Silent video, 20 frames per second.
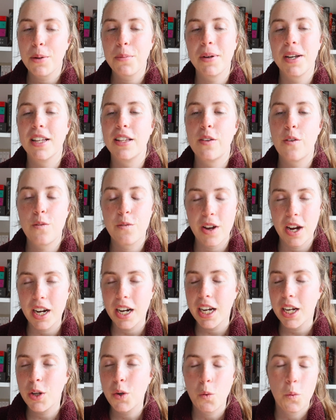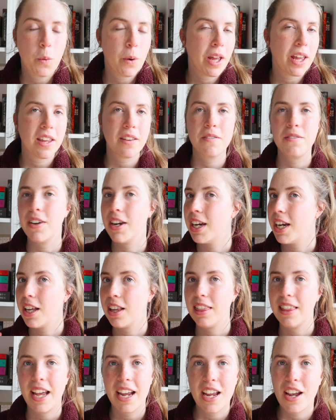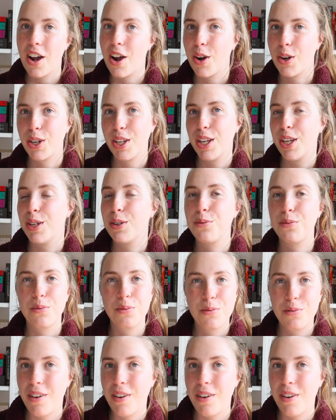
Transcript: but it's a very quick, very lighthearted,